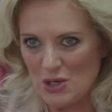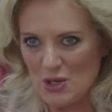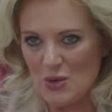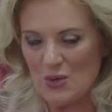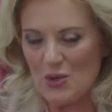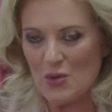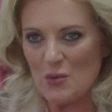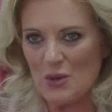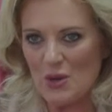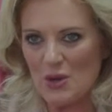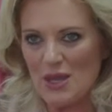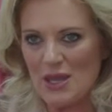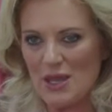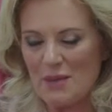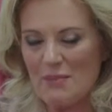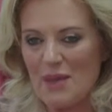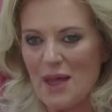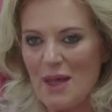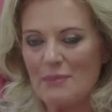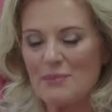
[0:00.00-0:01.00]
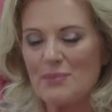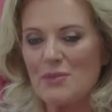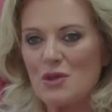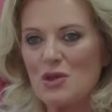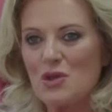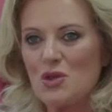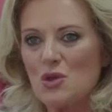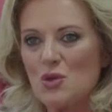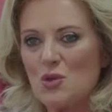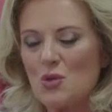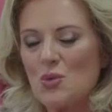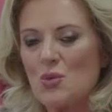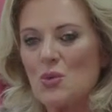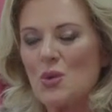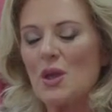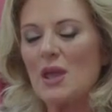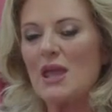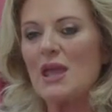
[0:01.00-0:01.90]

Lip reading: you're a working mum, you